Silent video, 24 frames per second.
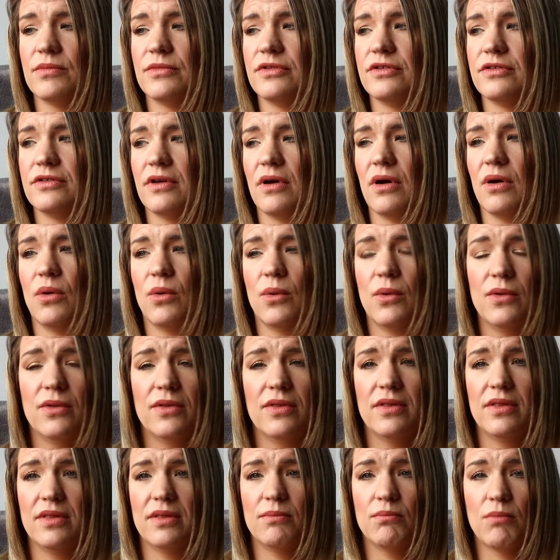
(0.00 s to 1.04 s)
So
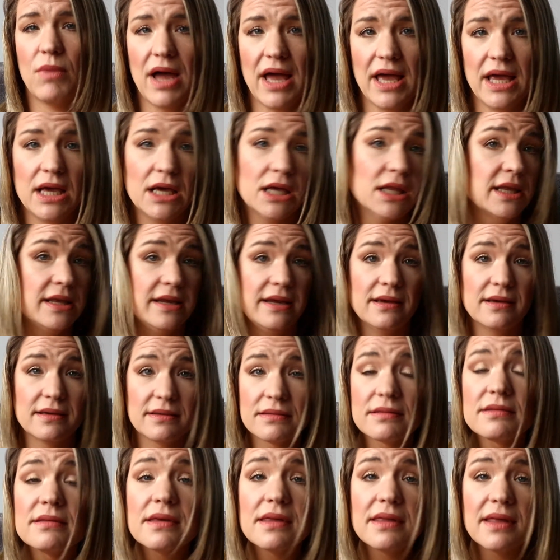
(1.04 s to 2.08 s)
my clinic
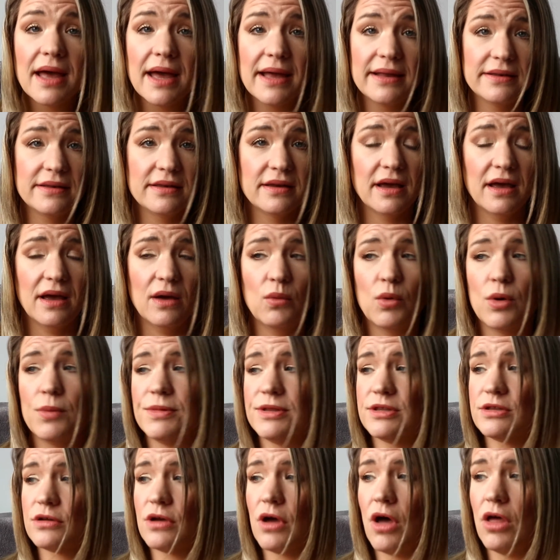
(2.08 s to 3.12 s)
is still at
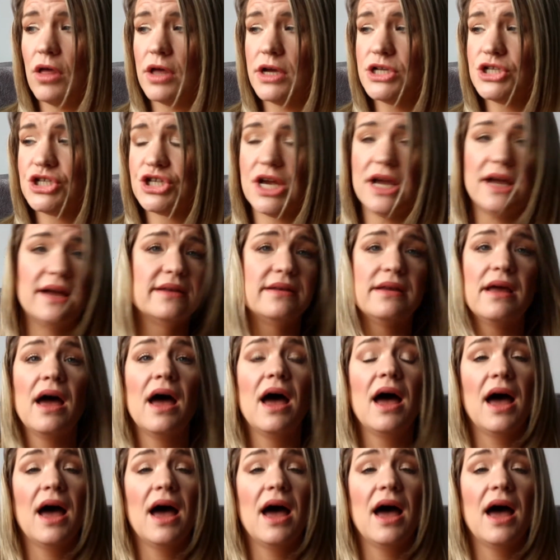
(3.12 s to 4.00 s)
Women's College, and